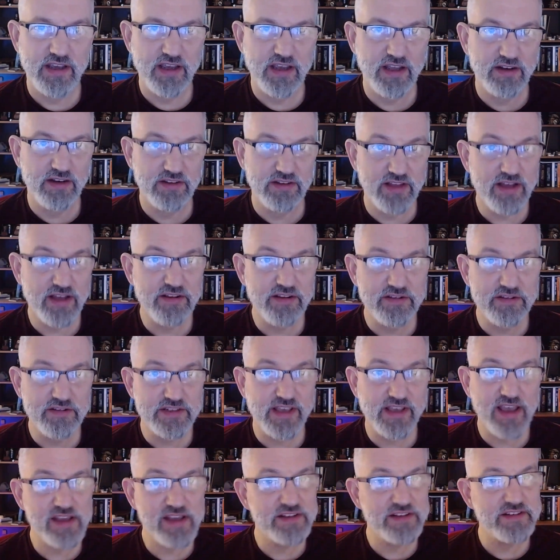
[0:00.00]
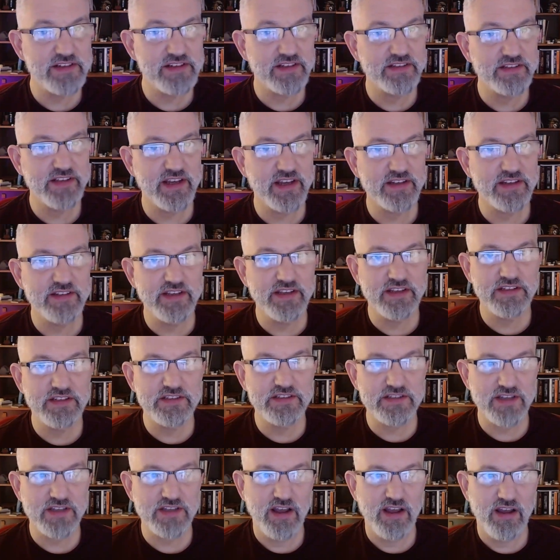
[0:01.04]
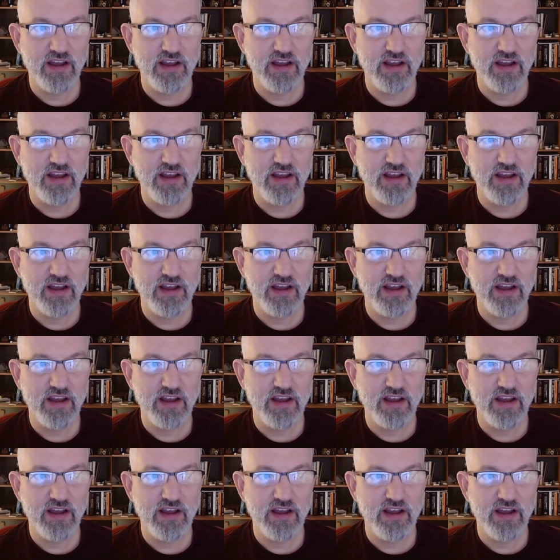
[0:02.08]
And a lot of those casting techniques